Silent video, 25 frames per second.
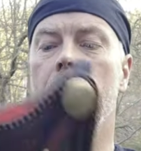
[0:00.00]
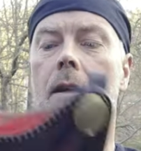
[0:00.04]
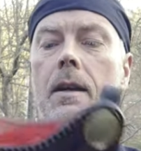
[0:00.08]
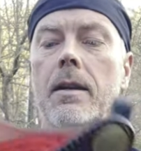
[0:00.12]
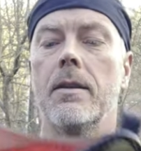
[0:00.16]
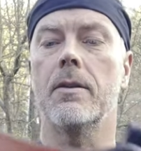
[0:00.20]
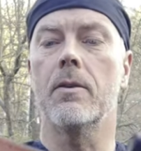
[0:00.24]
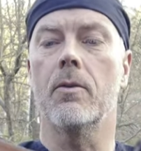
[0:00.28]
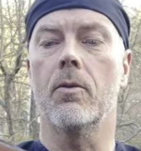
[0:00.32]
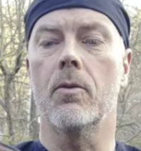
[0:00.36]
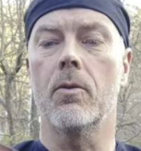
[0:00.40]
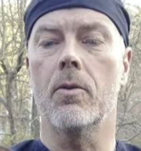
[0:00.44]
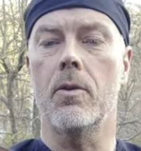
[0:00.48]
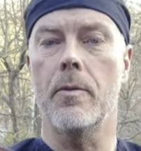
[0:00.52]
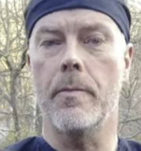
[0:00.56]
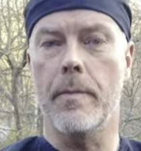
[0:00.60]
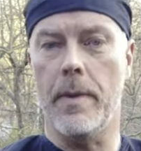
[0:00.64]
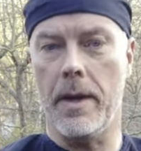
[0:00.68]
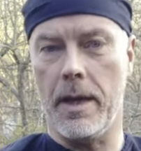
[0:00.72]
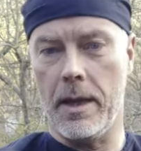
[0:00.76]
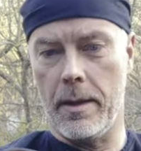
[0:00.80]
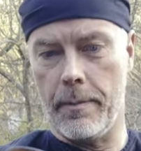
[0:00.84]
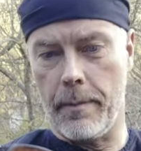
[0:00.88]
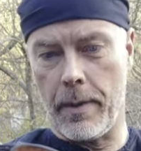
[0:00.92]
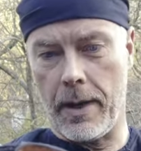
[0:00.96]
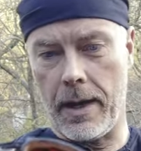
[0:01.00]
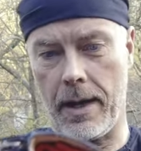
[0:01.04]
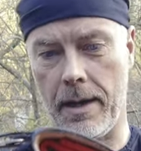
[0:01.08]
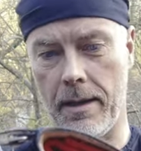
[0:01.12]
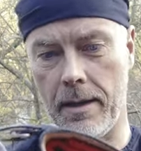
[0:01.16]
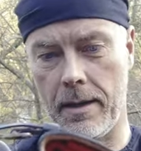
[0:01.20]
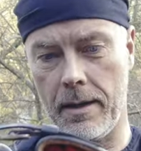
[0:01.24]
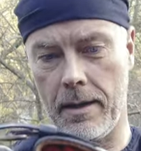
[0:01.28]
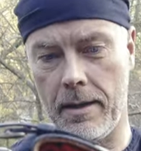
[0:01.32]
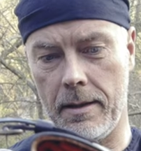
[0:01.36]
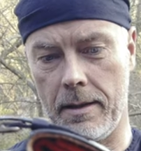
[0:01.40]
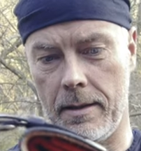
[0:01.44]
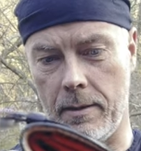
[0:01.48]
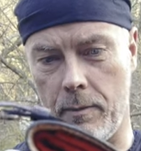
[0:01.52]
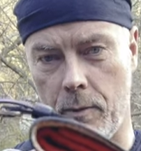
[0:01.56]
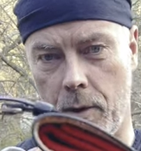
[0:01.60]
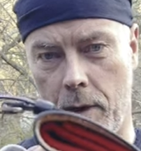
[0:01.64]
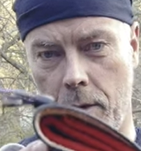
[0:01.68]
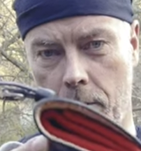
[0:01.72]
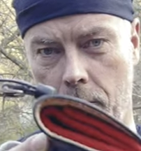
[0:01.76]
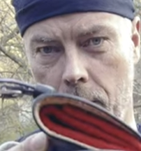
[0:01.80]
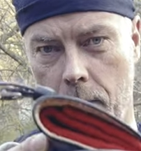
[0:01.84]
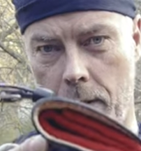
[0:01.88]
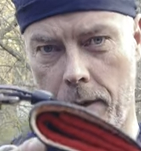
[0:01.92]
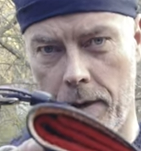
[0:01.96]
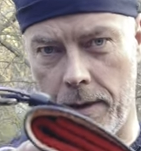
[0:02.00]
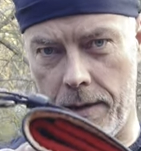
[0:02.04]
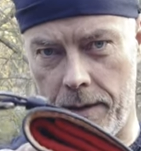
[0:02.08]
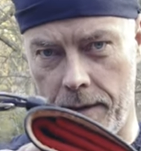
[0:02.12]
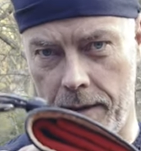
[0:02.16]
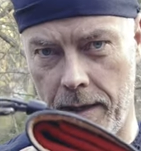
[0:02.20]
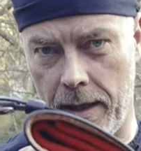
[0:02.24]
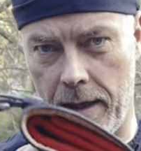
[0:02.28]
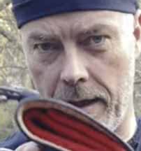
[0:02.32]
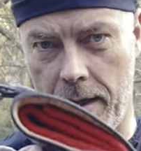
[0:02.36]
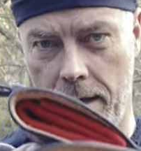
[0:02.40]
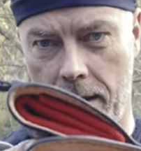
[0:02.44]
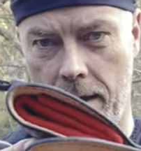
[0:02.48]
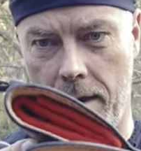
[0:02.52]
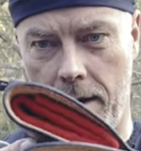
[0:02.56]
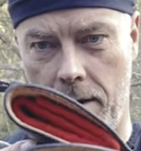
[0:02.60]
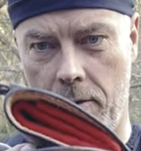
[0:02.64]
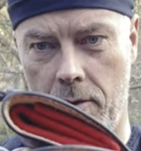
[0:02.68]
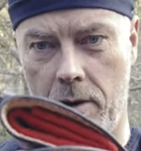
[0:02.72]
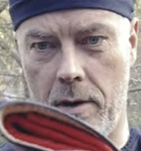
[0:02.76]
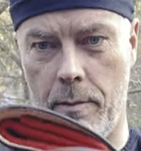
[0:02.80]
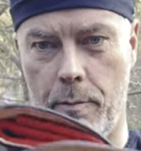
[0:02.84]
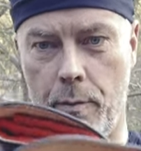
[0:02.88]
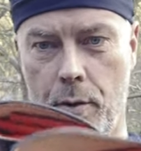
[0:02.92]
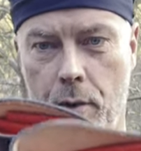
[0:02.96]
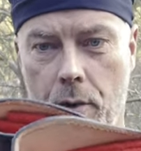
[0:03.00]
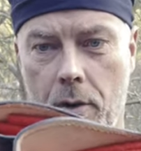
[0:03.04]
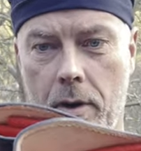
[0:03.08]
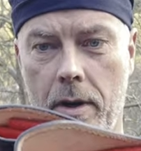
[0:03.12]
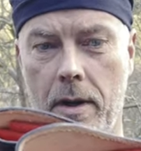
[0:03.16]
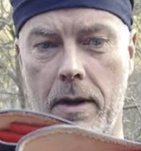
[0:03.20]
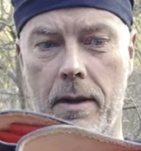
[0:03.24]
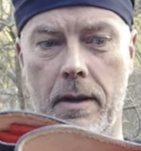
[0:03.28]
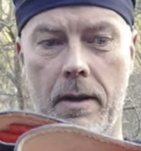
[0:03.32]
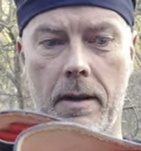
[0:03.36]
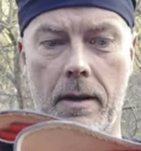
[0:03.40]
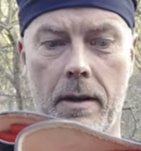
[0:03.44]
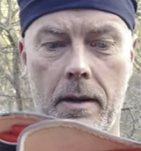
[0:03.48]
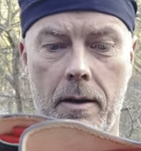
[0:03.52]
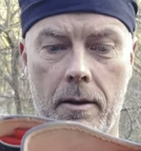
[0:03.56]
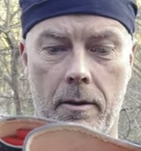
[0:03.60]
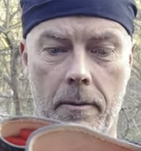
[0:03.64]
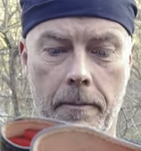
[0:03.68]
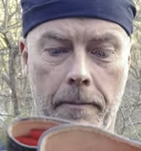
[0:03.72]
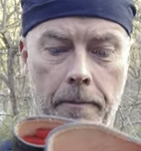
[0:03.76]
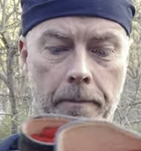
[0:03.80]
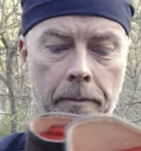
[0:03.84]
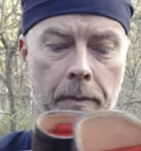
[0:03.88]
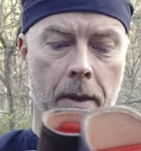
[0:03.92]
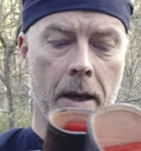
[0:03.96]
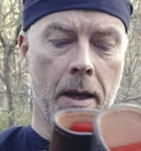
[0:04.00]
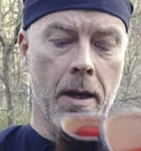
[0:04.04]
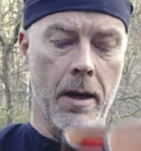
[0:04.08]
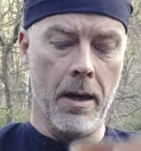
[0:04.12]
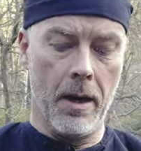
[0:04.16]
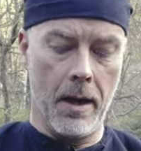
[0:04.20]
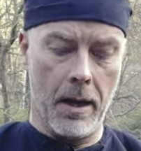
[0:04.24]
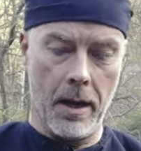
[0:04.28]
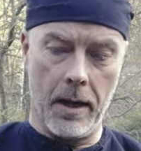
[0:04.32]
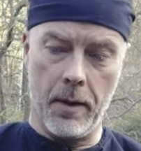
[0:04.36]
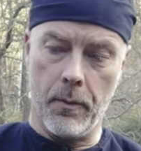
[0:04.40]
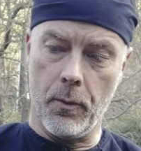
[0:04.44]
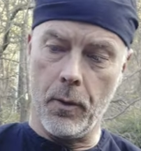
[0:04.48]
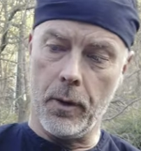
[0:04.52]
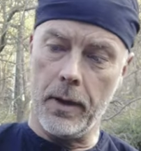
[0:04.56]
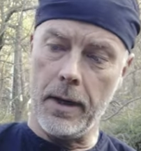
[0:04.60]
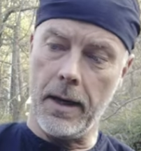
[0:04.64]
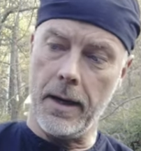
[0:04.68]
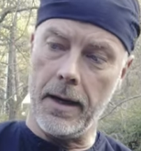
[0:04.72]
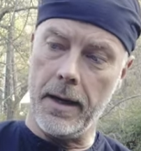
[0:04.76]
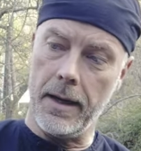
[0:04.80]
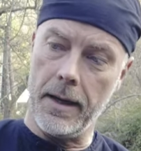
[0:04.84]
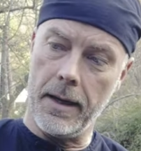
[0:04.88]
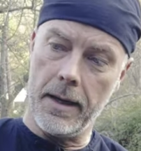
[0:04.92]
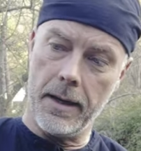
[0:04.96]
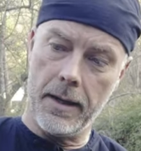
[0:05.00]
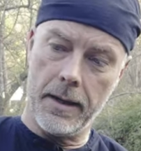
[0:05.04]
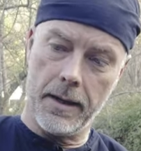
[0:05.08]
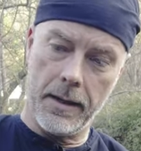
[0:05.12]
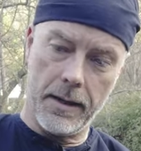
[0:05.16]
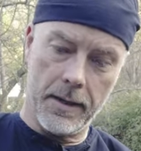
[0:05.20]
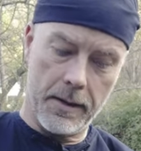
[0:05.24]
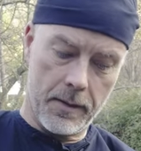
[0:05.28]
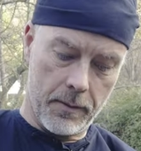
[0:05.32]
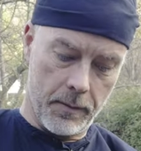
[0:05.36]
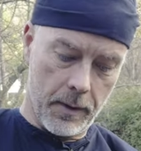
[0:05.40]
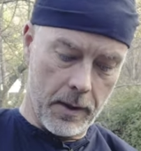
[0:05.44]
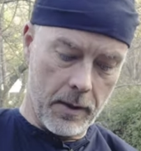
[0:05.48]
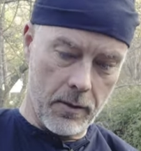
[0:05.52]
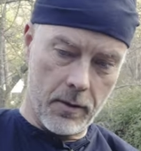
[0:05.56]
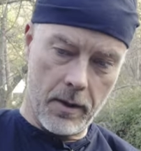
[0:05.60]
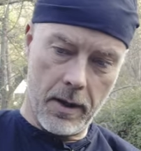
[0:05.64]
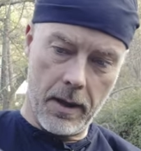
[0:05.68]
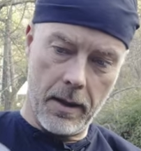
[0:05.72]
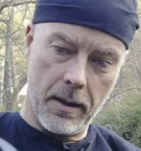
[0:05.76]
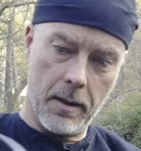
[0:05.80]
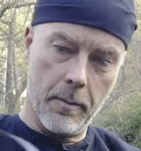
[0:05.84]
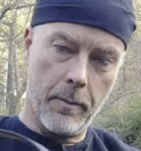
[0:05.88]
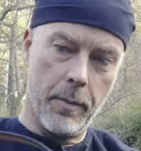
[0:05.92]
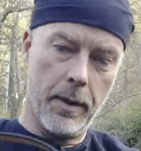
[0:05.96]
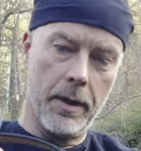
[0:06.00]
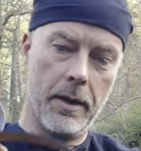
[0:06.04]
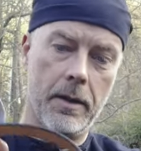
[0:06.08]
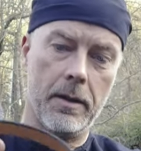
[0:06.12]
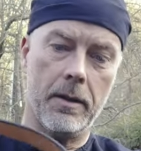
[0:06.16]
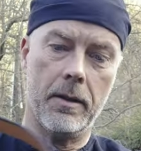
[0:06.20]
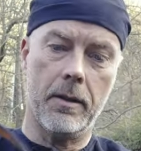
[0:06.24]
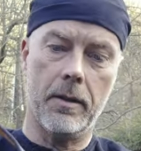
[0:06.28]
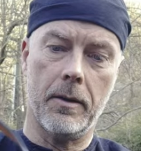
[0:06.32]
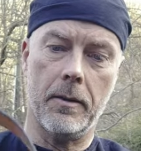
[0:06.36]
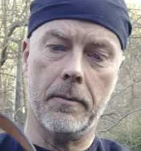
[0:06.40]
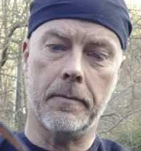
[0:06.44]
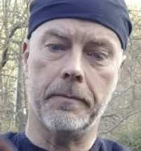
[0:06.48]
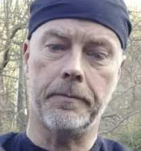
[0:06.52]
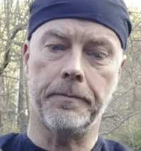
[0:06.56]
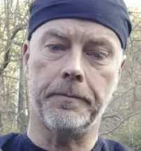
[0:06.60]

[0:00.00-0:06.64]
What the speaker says: It's all made by hand, and it's the one with this secondary pocket here. And what I like is when you get the belt,